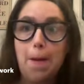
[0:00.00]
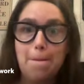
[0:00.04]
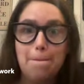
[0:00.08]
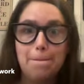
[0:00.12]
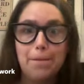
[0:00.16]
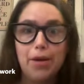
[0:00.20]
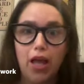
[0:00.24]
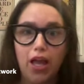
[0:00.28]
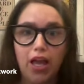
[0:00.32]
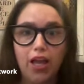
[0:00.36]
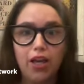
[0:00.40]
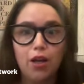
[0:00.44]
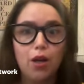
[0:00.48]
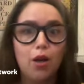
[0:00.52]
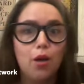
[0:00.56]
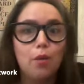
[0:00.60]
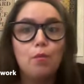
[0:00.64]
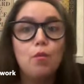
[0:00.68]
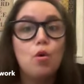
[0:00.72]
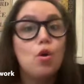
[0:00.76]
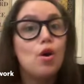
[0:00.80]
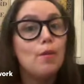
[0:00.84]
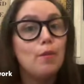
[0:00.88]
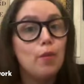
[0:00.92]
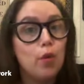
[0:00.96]
But
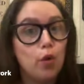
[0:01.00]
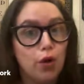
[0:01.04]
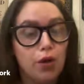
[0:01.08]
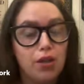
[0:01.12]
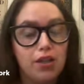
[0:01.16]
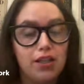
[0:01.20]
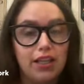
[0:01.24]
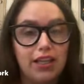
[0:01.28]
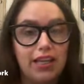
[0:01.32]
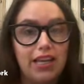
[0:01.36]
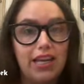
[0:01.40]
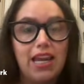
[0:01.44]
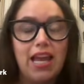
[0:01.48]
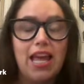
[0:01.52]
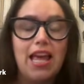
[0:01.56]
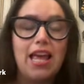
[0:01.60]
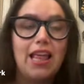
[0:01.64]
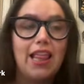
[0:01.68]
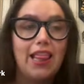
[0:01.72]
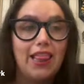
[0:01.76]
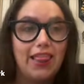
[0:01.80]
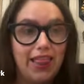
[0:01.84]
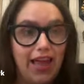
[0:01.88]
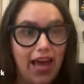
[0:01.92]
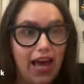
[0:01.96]
more importantly,
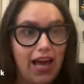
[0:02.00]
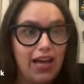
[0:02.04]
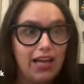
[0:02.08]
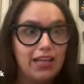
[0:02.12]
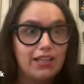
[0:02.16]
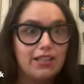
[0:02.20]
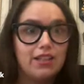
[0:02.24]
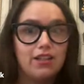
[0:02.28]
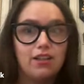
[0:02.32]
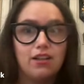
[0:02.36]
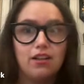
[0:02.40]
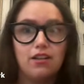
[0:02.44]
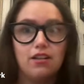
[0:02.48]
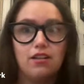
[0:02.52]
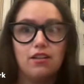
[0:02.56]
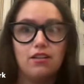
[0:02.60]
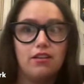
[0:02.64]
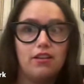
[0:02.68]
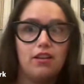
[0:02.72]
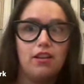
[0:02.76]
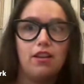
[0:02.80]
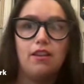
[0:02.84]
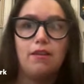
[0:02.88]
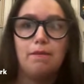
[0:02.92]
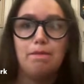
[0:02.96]
that
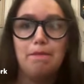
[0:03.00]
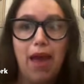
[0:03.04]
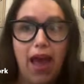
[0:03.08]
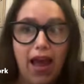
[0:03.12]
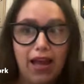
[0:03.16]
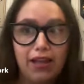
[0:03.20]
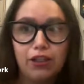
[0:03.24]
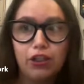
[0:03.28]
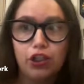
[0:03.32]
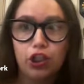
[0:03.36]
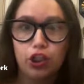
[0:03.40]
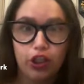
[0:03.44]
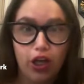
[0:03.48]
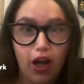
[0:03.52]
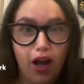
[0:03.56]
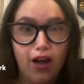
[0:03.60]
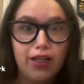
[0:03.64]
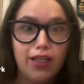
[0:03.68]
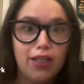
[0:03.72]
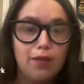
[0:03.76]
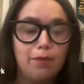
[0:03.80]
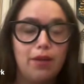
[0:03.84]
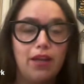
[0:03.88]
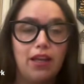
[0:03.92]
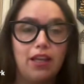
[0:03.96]
master
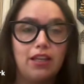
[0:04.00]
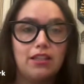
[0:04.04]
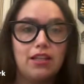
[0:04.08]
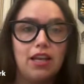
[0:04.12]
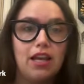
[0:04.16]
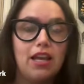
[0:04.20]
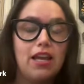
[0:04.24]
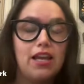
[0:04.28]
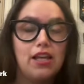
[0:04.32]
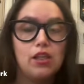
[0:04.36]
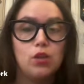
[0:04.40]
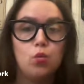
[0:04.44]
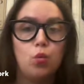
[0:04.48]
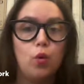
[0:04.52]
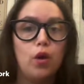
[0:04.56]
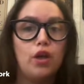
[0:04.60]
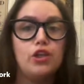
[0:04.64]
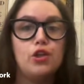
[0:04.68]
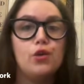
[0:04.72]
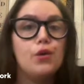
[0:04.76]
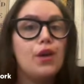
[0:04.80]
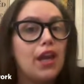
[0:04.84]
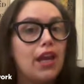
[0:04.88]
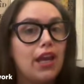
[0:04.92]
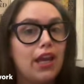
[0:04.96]
document is what
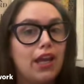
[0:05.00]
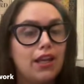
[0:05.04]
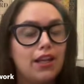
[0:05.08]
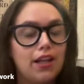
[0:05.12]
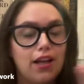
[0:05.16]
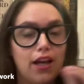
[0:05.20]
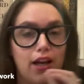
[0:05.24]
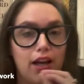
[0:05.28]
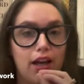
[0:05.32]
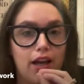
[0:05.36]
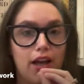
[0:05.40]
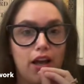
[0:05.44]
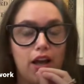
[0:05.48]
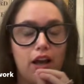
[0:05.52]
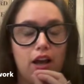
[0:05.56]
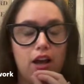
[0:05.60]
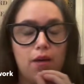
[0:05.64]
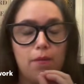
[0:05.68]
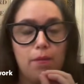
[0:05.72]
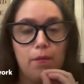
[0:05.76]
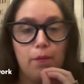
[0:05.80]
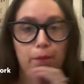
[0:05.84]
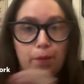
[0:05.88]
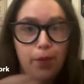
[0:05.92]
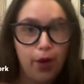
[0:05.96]
you can
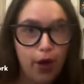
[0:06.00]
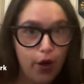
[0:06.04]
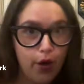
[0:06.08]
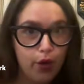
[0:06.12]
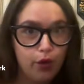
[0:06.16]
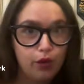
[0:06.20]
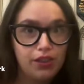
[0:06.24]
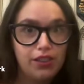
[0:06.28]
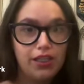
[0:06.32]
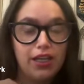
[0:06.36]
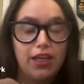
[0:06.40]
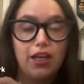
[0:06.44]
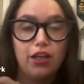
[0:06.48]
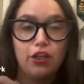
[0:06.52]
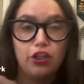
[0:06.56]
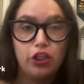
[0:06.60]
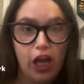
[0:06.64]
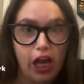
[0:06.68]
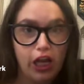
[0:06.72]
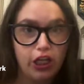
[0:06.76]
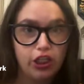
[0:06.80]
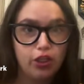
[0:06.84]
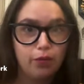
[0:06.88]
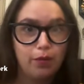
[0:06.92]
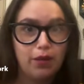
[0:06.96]
post in
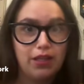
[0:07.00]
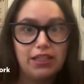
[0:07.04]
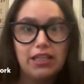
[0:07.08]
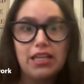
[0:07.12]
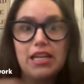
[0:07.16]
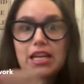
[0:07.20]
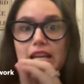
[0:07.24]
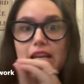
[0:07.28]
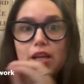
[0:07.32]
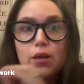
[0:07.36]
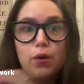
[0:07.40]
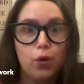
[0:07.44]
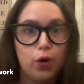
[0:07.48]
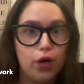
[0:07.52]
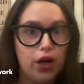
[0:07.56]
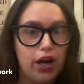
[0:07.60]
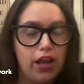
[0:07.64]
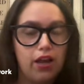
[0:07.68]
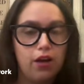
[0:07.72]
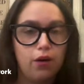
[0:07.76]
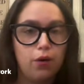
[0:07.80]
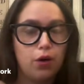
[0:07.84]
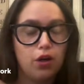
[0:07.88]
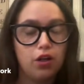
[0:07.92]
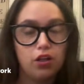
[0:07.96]
ChatGPT
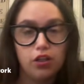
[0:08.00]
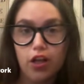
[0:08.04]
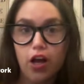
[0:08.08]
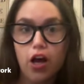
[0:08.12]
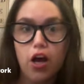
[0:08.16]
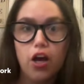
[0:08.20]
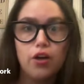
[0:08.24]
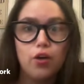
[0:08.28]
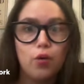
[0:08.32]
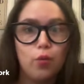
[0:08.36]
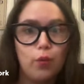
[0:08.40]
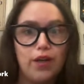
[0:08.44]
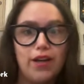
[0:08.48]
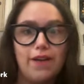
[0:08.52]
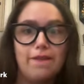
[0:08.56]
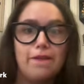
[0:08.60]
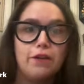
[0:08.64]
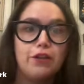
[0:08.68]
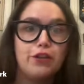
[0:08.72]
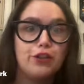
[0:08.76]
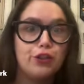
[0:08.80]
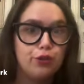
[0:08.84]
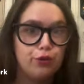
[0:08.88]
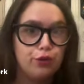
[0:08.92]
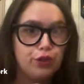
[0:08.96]
or Claude or whatever
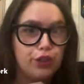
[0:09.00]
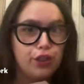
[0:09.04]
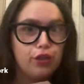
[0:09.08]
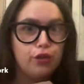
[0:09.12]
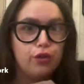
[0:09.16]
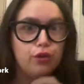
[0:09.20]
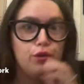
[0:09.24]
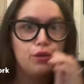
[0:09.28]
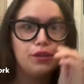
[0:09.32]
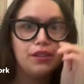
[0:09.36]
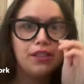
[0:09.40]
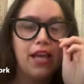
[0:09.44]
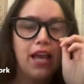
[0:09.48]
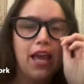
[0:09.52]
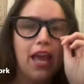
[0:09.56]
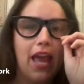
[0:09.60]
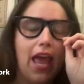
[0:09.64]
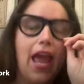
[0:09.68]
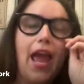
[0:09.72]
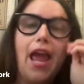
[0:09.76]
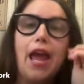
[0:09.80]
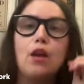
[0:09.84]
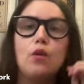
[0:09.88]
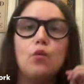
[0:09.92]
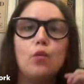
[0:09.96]
you use.
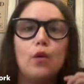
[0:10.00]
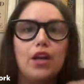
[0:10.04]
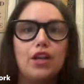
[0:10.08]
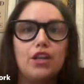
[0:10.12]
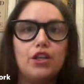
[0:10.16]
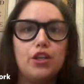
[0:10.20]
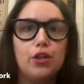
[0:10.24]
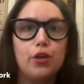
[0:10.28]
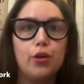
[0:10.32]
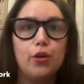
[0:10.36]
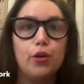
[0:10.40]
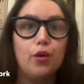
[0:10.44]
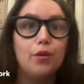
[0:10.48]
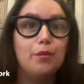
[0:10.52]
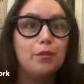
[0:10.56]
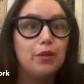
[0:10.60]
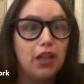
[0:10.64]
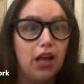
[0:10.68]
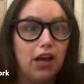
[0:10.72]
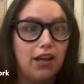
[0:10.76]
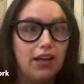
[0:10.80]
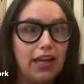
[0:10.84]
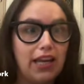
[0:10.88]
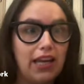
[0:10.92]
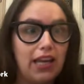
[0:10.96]
And when you
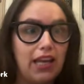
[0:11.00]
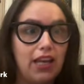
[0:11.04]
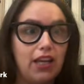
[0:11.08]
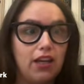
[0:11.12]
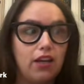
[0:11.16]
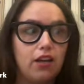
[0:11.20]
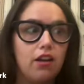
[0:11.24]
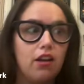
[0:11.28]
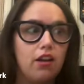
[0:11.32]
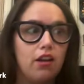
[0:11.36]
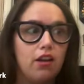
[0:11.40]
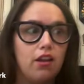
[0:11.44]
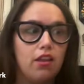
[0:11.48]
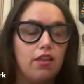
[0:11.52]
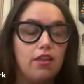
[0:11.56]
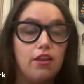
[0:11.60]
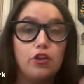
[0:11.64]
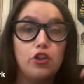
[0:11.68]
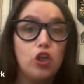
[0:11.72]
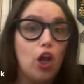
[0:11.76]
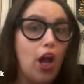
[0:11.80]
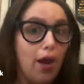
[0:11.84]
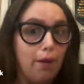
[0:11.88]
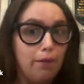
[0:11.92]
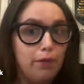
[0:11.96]
plug in the
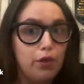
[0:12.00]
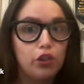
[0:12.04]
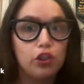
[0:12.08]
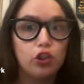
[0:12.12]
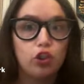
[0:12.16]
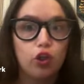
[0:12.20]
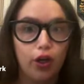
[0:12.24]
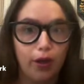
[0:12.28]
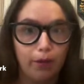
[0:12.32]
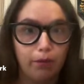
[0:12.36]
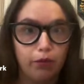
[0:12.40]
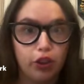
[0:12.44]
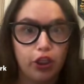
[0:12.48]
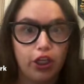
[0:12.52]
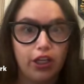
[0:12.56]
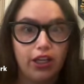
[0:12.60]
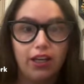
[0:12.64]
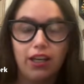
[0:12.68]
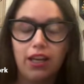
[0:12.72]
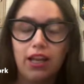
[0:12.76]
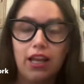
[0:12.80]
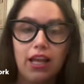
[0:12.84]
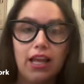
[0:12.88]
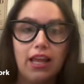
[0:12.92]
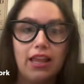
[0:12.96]
job
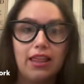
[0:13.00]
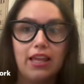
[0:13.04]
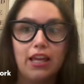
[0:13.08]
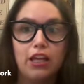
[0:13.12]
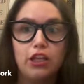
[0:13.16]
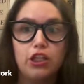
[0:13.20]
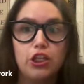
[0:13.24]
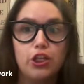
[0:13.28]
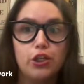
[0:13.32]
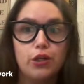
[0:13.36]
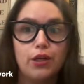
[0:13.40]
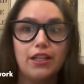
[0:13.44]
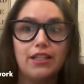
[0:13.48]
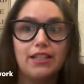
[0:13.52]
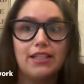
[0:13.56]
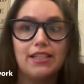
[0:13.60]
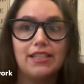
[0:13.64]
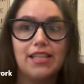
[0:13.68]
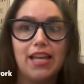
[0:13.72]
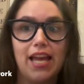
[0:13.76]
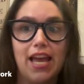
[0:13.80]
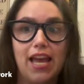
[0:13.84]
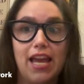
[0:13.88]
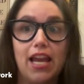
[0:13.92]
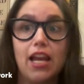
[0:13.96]
description, then you can
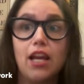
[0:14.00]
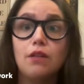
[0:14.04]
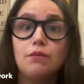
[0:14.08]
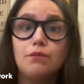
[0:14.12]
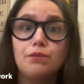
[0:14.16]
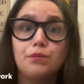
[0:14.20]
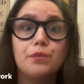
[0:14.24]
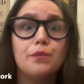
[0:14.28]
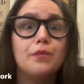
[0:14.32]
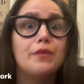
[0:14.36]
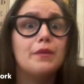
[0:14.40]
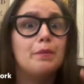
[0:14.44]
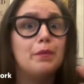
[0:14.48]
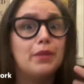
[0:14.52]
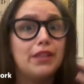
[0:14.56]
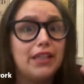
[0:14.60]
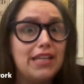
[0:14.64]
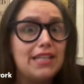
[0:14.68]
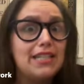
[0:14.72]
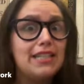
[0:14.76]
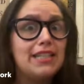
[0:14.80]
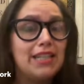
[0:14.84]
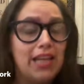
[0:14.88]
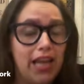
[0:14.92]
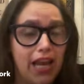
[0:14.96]
say,
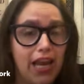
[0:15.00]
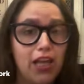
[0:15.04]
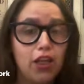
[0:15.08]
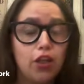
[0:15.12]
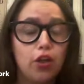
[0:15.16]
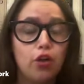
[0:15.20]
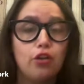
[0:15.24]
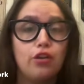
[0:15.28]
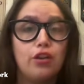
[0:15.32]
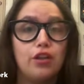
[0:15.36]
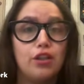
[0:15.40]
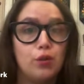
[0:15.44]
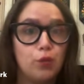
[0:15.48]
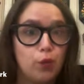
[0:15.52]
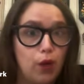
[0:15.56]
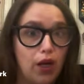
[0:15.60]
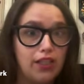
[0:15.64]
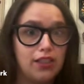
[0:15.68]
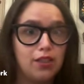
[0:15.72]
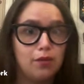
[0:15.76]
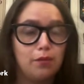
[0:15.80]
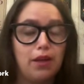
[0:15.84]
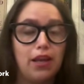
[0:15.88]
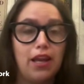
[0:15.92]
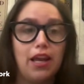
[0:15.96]
please tailor this
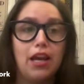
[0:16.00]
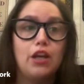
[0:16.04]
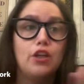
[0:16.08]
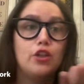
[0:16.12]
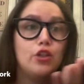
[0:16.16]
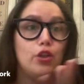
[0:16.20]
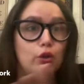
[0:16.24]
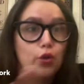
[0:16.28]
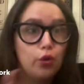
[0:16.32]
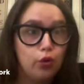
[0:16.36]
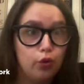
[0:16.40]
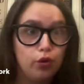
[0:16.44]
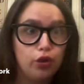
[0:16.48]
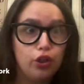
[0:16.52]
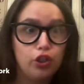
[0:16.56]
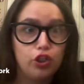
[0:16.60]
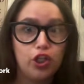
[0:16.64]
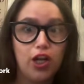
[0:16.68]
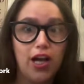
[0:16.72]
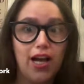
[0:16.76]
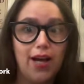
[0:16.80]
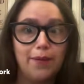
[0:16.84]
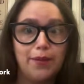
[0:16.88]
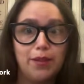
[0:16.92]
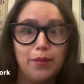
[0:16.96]
resume to the
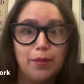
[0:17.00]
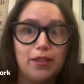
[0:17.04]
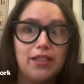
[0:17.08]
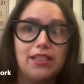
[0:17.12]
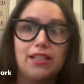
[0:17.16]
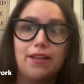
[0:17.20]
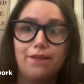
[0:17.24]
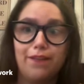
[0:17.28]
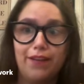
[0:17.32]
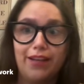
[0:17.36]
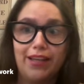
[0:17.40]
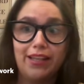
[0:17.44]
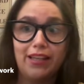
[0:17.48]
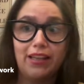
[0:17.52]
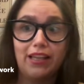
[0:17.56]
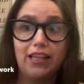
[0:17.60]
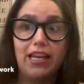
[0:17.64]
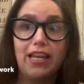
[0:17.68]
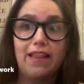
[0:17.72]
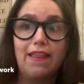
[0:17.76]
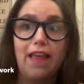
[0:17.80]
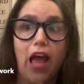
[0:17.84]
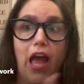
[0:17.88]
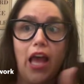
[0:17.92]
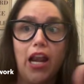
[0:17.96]
job
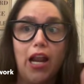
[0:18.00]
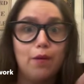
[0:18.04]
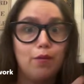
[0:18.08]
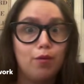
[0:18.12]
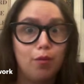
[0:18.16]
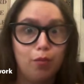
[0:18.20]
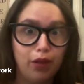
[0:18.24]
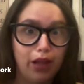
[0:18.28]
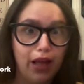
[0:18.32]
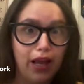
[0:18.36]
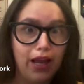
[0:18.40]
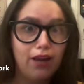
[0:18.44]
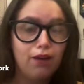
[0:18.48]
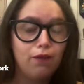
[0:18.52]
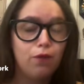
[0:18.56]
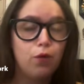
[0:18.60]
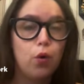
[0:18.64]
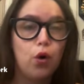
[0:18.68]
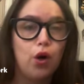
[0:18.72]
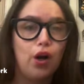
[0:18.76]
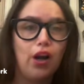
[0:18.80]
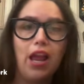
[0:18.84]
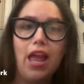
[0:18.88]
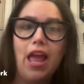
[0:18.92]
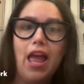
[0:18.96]
specifically that I'm applying
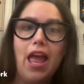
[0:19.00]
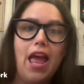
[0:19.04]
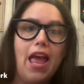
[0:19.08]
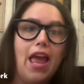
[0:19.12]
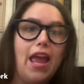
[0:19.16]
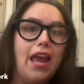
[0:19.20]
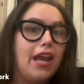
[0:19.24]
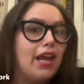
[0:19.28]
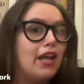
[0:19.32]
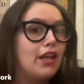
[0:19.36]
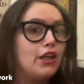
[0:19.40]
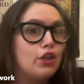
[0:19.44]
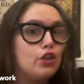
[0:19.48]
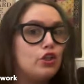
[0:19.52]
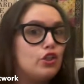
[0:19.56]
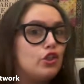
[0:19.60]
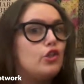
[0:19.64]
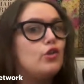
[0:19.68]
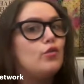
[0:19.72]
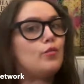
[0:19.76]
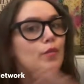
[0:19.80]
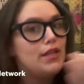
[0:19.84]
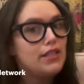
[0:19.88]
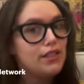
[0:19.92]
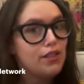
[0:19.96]
for. And
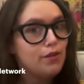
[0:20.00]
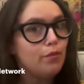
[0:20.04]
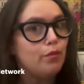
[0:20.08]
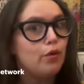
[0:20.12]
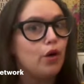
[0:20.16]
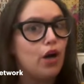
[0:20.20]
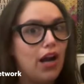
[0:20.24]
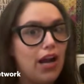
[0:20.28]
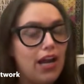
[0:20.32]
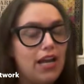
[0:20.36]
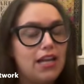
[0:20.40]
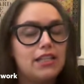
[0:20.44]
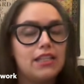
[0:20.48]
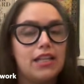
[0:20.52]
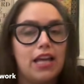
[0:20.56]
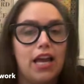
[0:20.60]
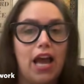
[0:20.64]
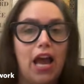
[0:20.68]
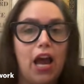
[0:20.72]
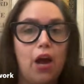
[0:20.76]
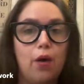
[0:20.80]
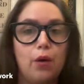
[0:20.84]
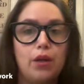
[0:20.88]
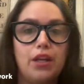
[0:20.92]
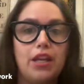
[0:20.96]
you'd be surprised at
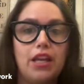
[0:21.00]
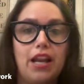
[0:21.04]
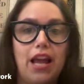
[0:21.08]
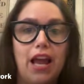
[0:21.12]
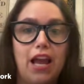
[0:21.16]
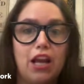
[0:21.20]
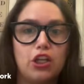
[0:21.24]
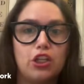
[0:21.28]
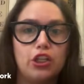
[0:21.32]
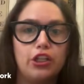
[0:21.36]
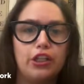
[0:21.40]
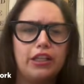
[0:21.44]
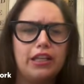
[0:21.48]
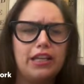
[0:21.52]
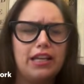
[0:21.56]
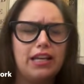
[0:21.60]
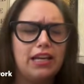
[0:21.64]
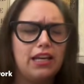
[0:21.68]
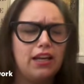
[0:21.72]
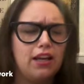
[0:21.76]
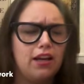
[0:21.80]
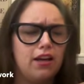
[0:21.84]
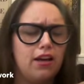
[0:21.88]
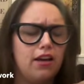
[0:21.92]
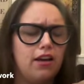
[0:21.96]
how it can
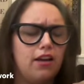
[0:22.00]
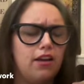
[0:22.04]
actually,